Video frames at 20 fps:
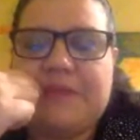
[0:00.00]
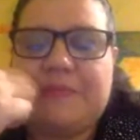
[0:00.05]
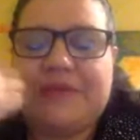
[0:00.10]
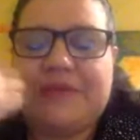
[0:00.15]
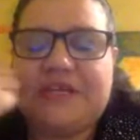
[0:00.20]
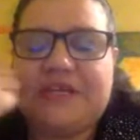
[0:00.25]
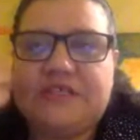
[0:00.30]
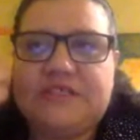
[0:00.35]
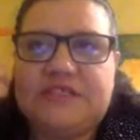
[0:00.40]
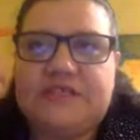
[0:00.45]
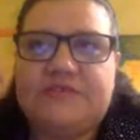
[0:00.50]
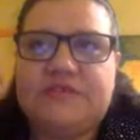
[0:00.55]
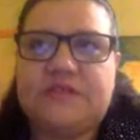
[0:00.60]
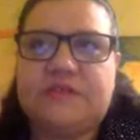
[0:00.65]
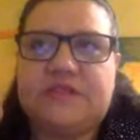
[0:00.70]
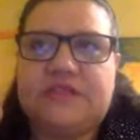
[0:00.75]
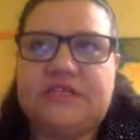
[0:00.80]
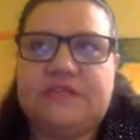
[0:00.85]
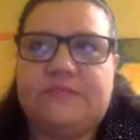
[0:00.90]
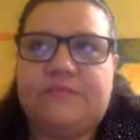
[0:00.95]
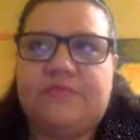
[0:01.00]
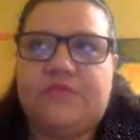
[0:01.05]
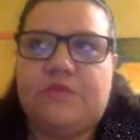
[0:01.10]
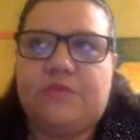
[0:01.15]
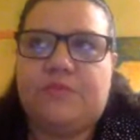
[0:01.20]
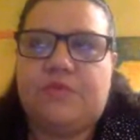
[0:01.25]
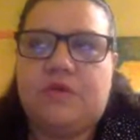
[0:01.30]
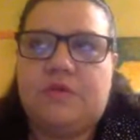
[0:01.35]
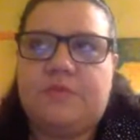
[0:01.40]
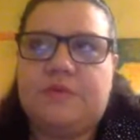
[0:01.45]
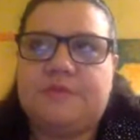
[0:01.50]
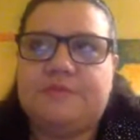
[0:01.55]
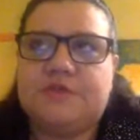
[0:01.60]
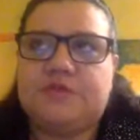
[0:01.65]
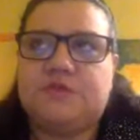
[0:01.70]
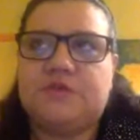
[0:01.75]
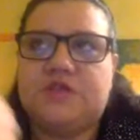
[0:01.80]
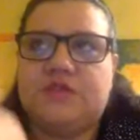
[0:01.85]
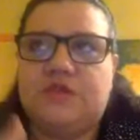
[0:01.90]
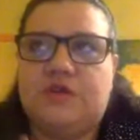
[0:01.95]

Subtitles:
because the problems with